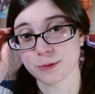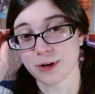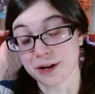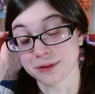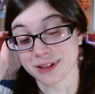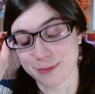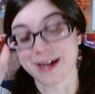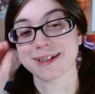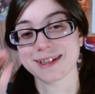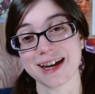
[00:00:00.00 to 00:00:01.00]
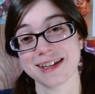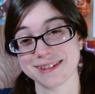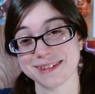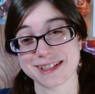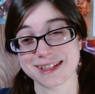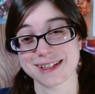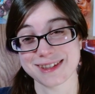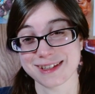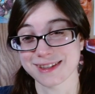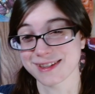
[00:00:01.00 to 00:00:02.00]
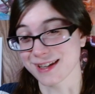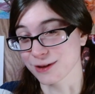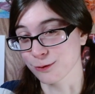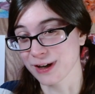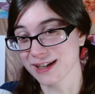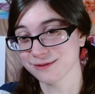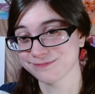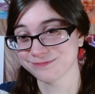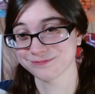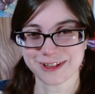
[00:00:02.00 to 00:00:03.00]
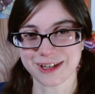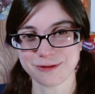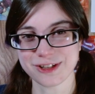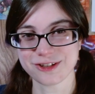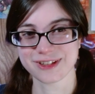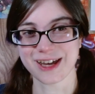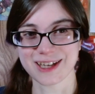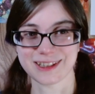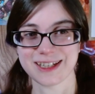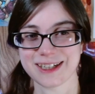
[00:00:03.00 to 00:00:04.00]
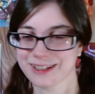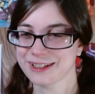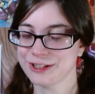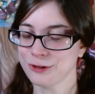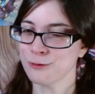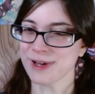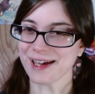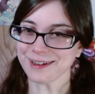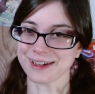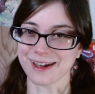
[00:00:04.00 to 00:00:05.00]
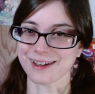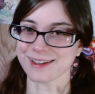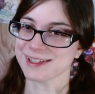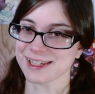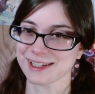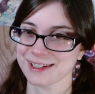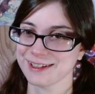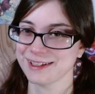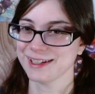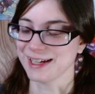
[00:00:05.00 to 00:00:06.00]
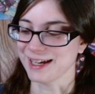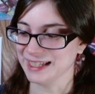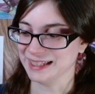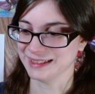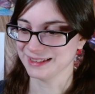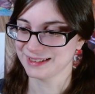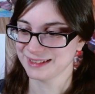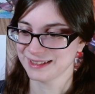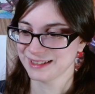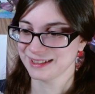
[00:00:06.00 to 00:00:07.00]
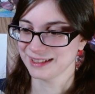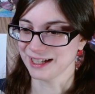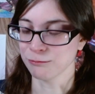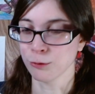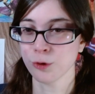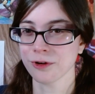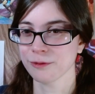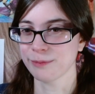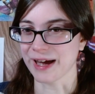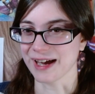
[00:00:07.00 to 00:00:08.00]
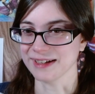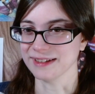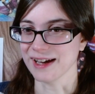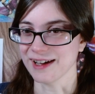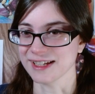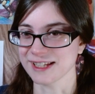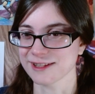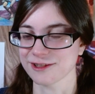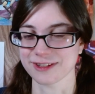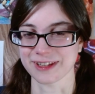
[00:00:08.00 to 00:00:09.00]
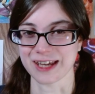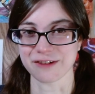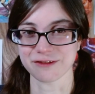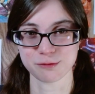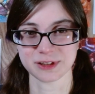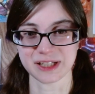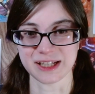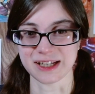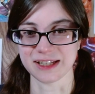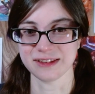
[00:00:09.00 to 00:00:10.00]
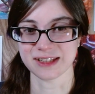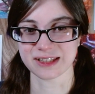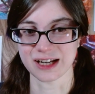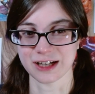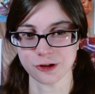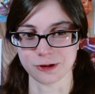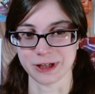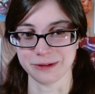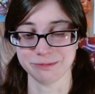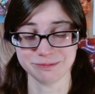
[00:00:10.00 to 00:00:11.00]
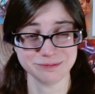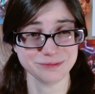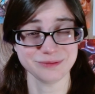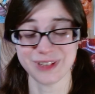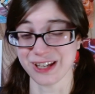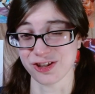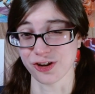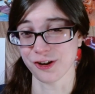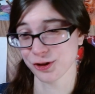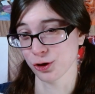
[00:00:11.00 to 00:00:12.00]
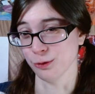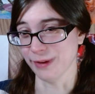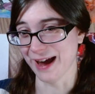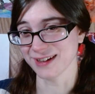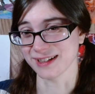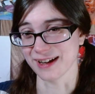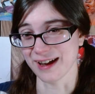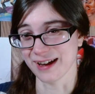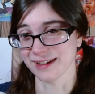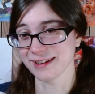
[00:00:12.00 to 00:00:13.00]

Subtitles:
probably a bad guy in this instance as well. So then we just got two bad guys and more bad guys, just everybody in this country is also a bad guy.